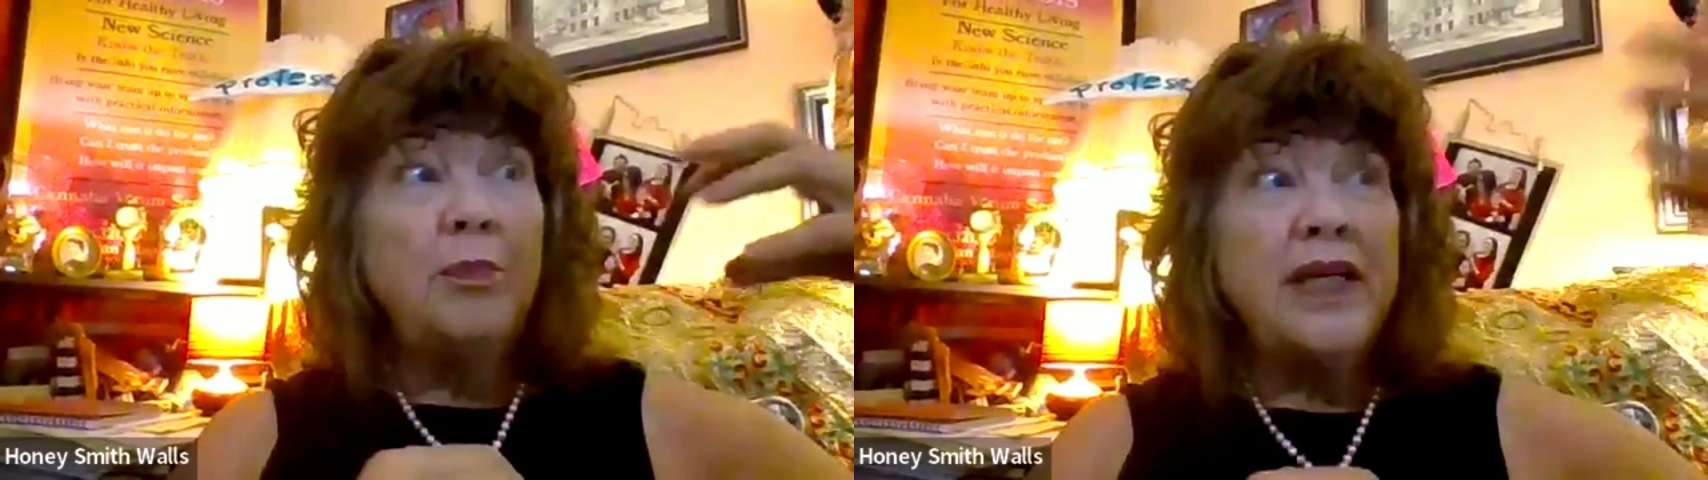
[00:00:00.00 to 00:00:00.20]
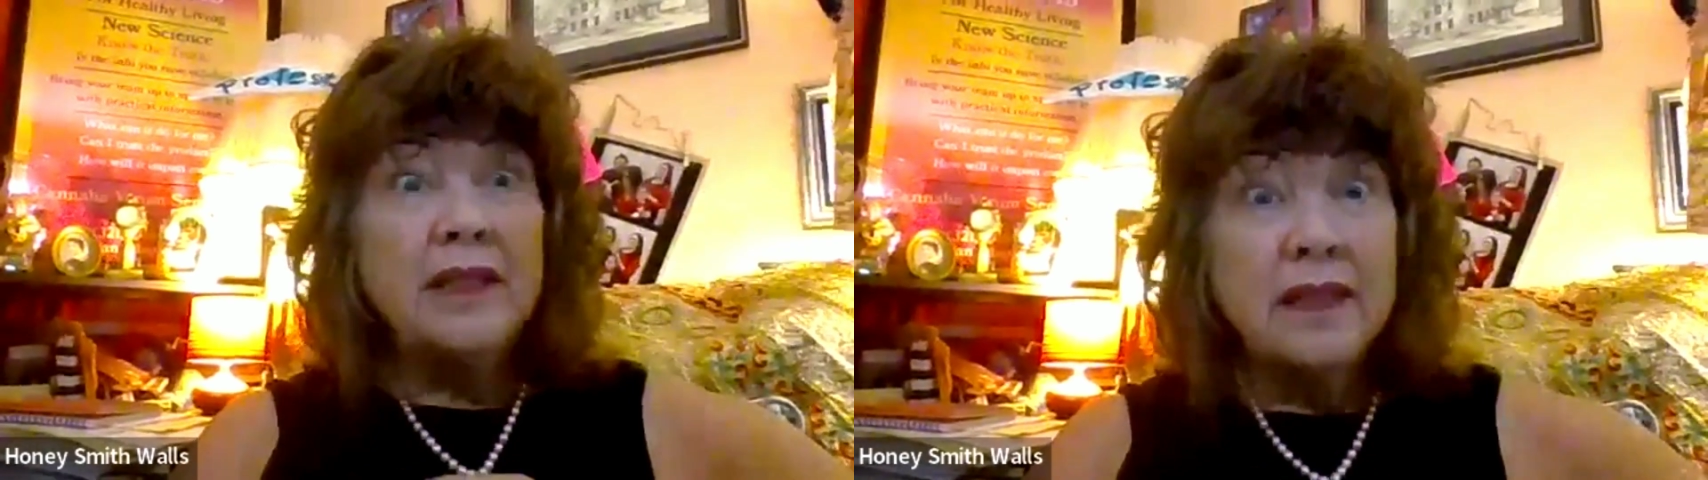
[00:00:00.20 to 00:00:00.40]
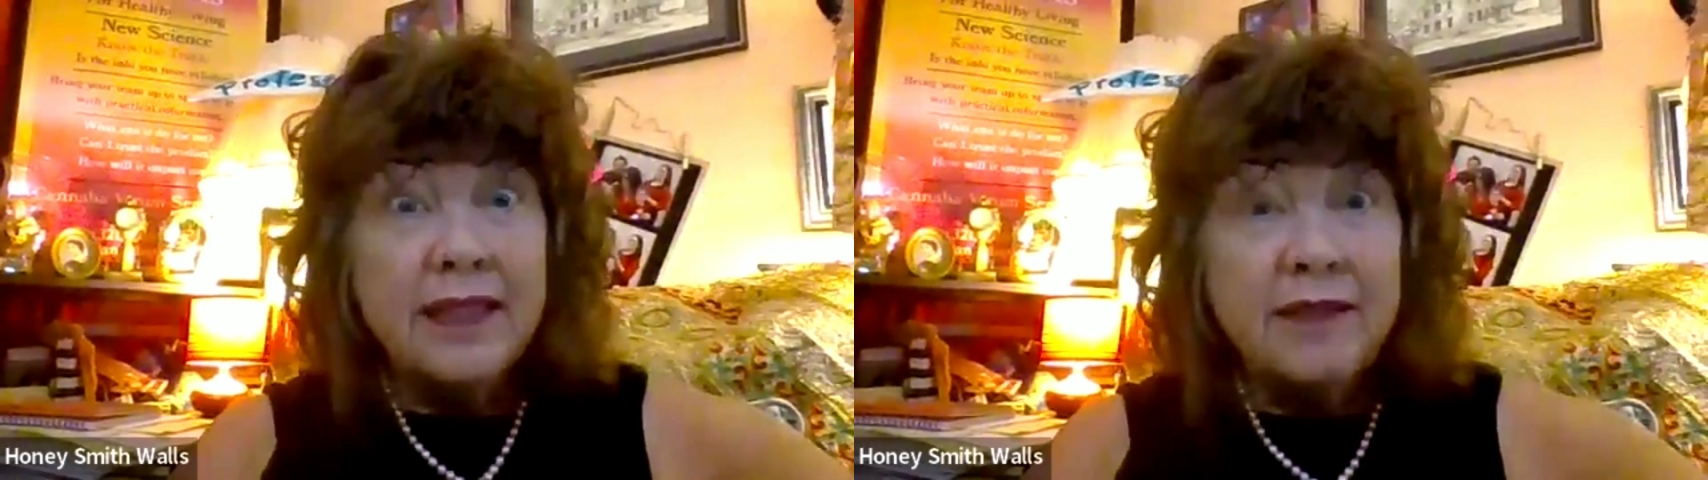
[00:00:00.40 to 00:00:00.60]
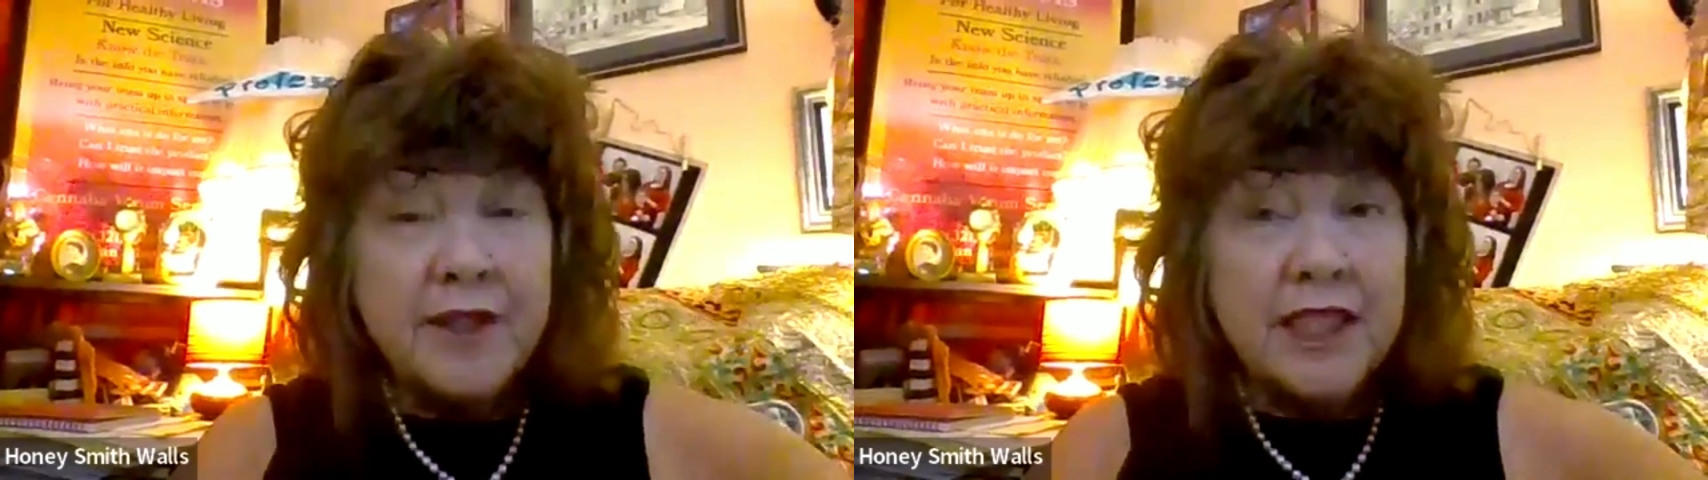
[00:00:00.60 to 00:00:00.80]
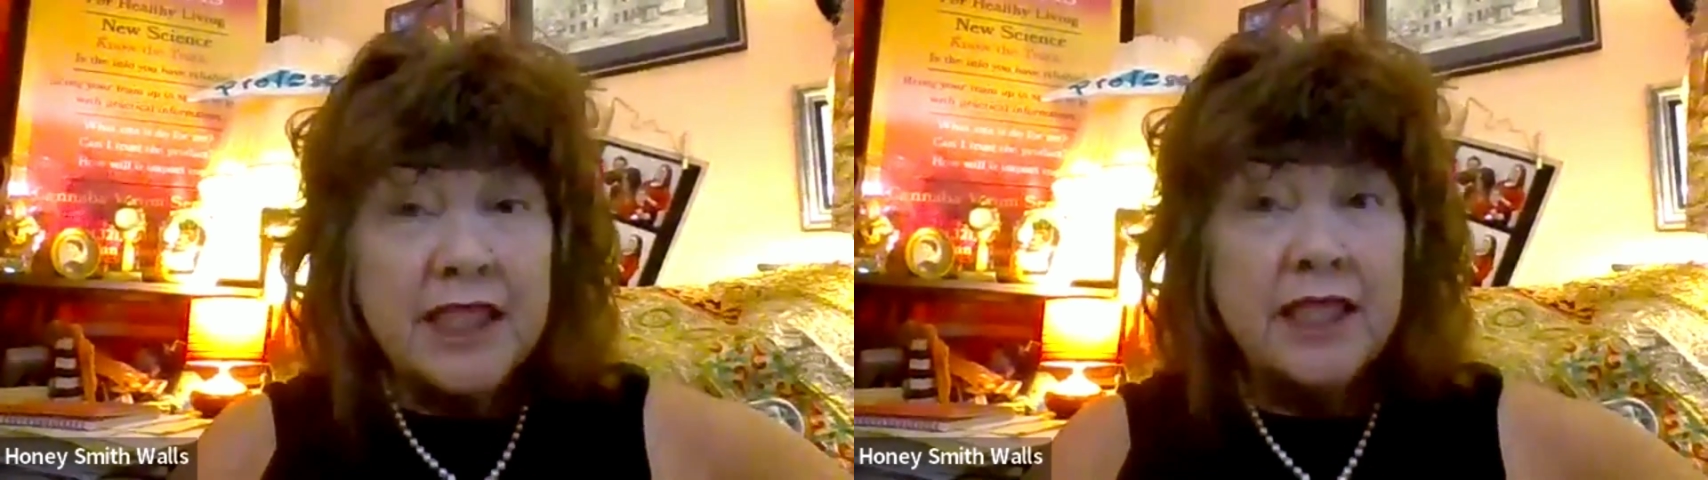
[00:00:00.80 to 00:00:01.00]
be
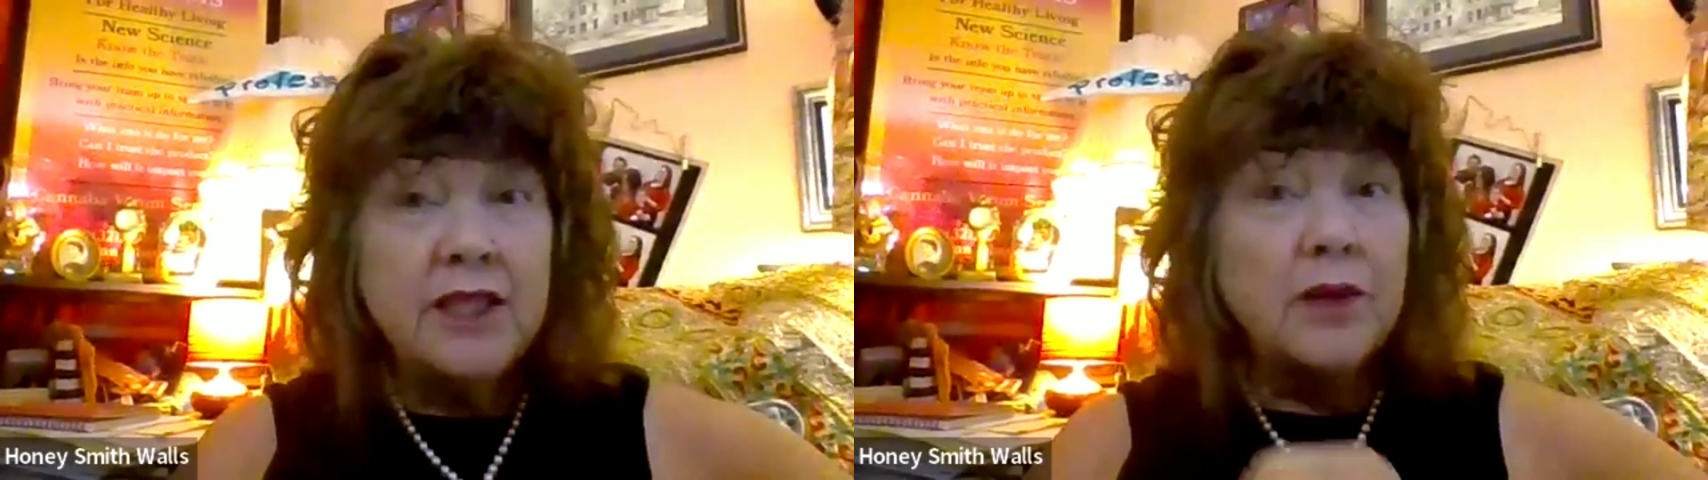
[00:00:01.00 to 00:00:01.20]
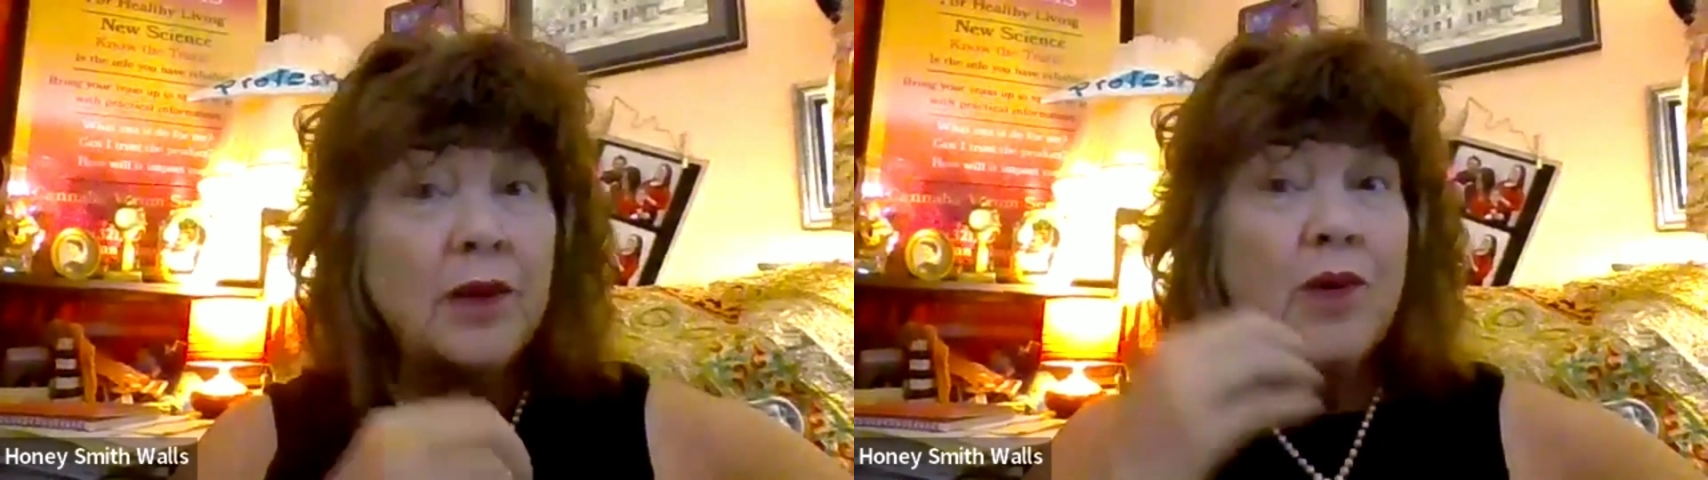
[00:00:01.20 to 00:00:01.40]
lifted